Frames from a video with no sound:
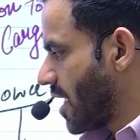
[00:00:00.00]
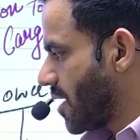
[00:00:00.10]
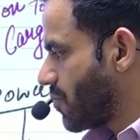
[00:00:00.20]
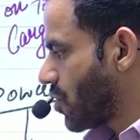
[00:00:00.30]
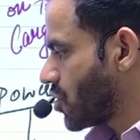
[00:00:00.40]

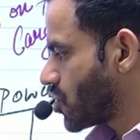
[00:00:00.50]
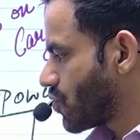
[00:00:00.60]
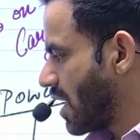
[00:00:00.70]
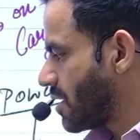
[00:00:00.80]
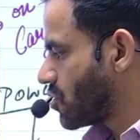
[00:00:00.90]
airport,
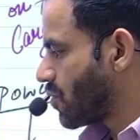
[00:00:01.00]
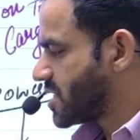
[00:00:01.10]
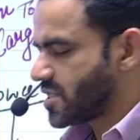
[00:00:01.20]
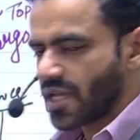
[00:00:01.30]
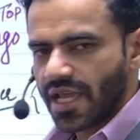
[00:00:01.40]
12
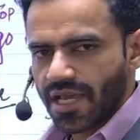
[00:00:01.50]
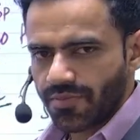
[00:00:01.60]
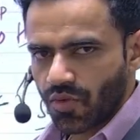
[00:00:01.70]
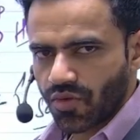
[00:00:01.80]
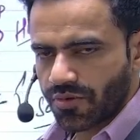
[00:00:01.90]
domestic
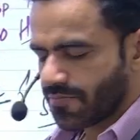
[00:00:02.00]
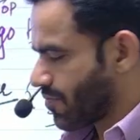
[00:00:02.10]
airport.